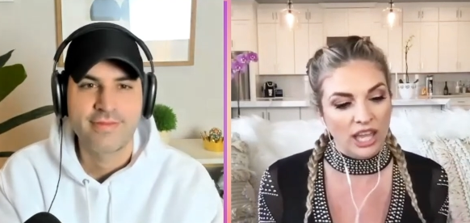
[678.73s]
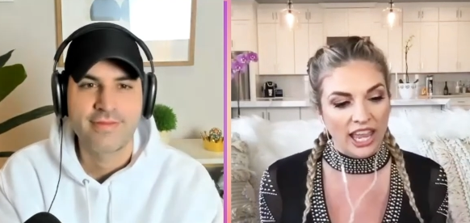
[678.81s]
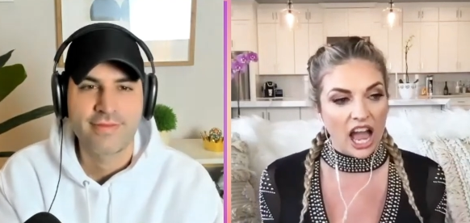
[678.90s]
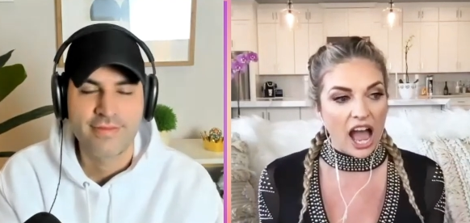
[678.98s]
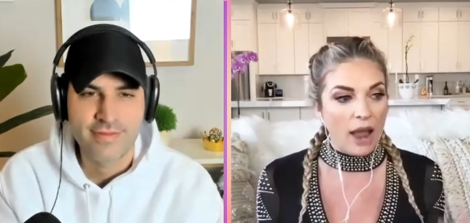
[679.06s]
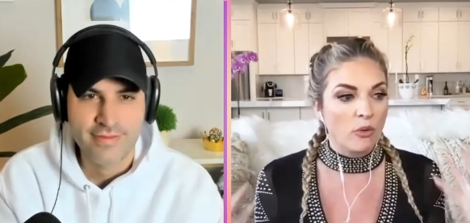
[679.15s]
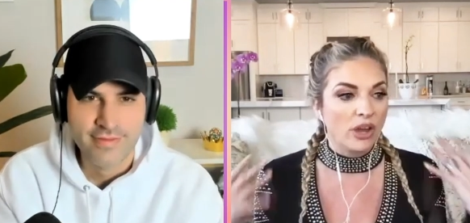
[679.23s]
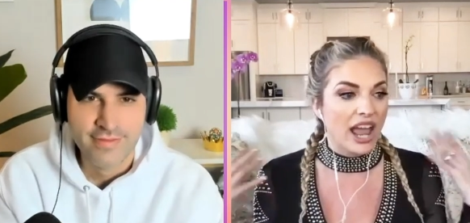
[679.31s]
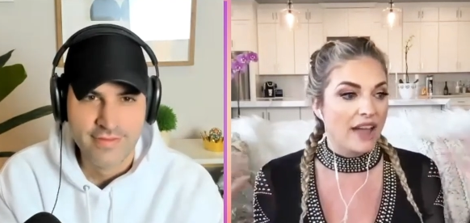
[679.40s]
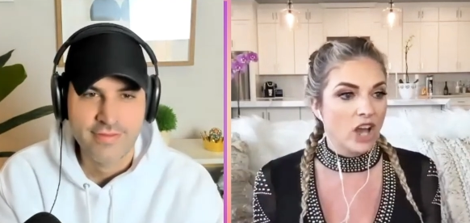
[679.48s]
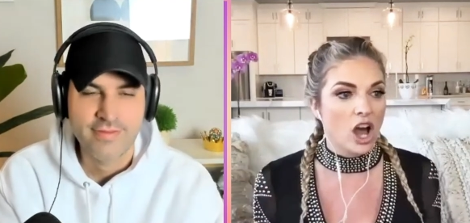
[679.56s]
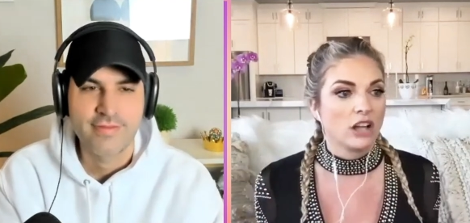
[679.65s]
Speaker 1: Like I want to
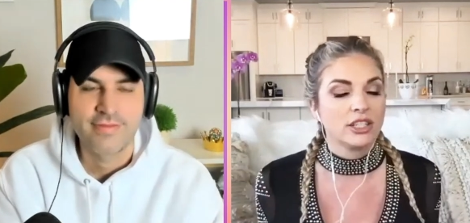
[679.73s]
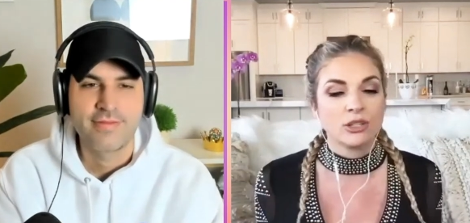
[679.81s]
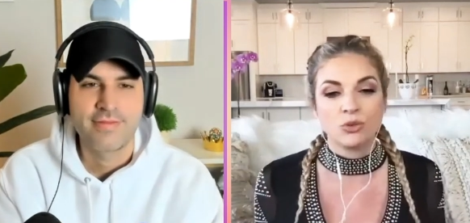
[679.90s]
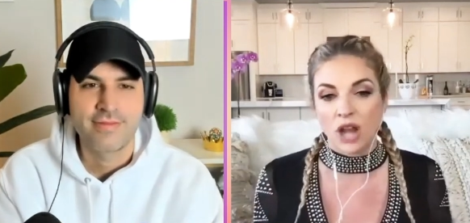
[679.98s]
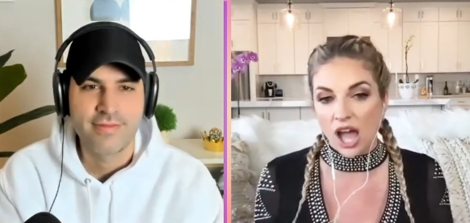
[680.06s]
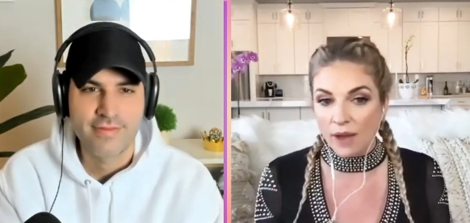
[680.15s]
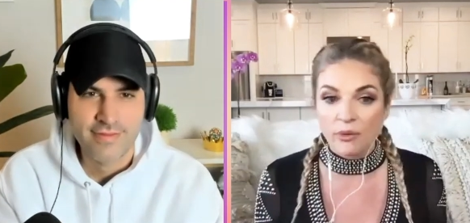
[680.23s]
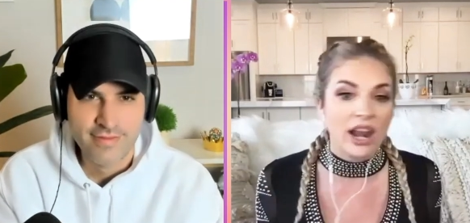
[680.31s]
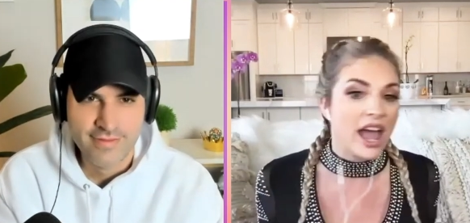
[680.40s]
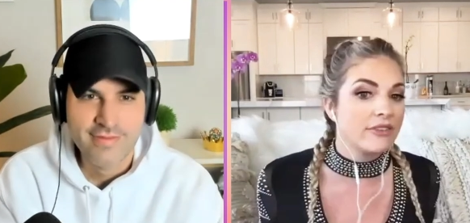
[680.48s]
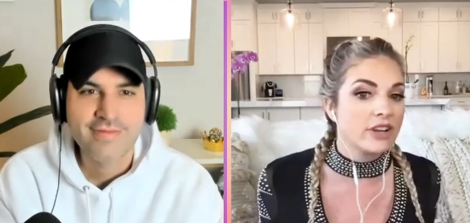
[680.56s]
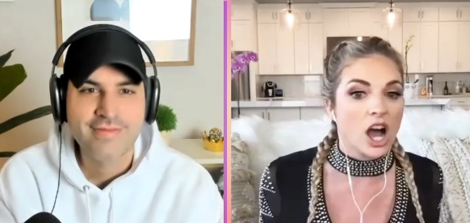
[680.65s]
have cocktails when I want
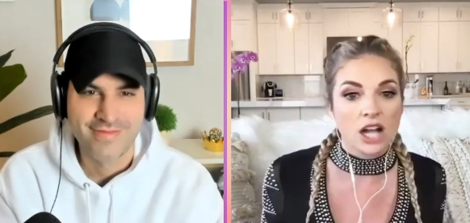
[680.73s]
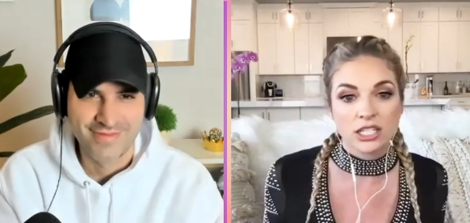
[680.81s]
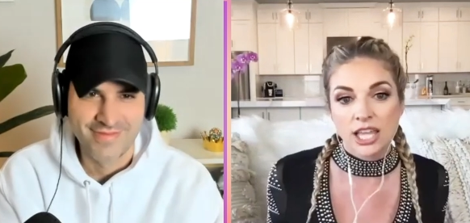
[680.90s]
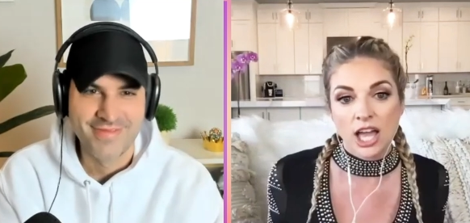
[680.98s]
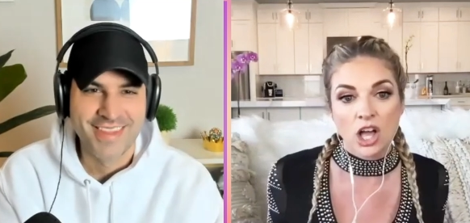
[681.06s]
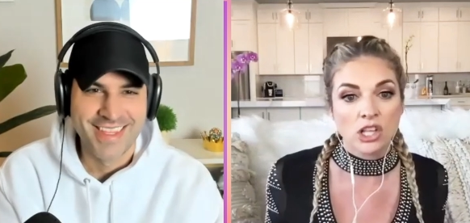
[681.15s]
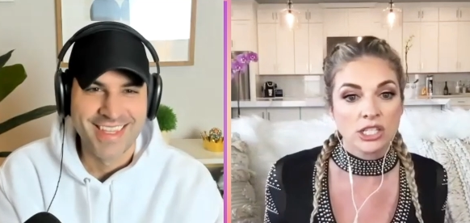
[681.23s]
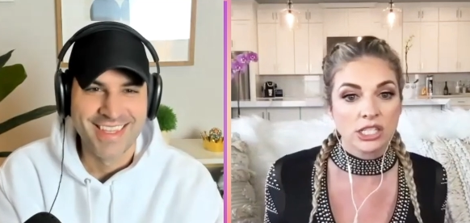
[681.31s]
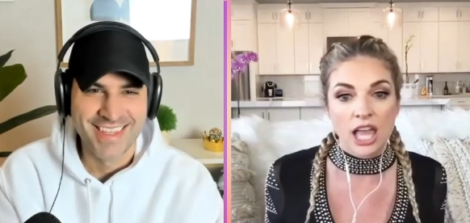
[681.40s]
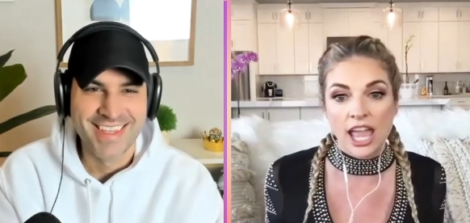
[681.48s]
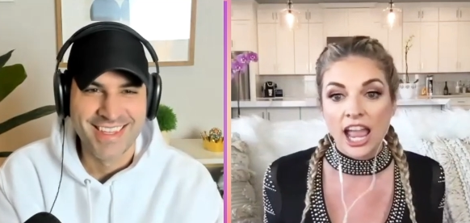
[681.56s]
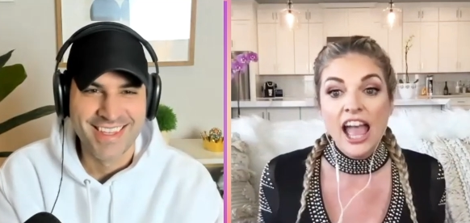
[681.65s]
to have cocktails.
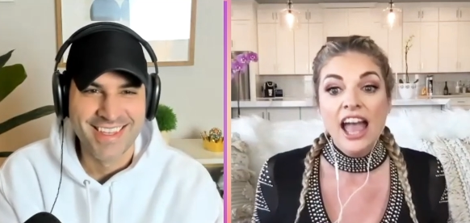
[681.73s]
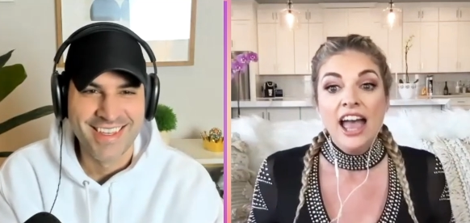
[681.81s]
Like